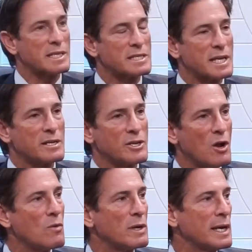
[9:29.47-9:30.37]
They said
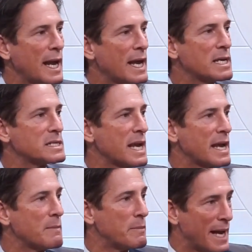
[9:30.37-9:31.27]
no one hates
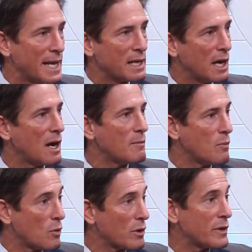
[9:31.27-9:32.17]
a bad cop
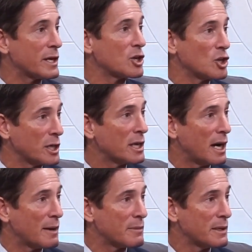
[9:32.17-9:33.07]
more than a good
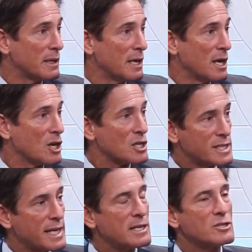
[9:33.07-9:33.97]
cop, because
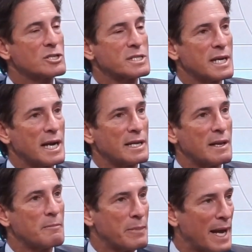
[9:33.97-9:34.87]
they understand
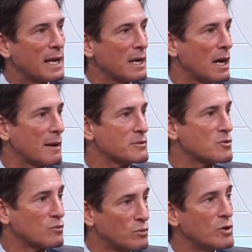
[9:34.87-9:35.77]
that bad cops
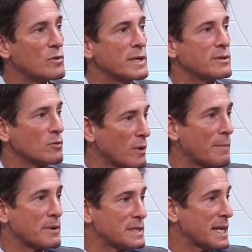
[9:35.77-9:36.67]
ruin the
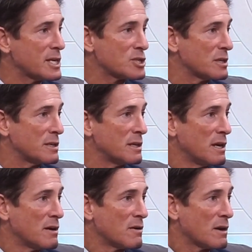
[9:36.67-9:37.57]
reputation
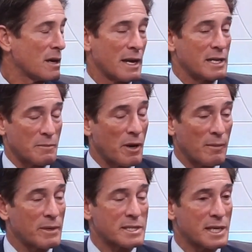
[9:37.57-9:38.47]
in the
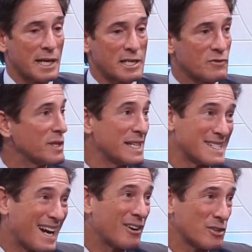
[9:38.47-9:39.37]
public's eyes for the
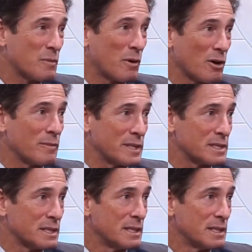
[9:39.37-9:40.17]
entire department.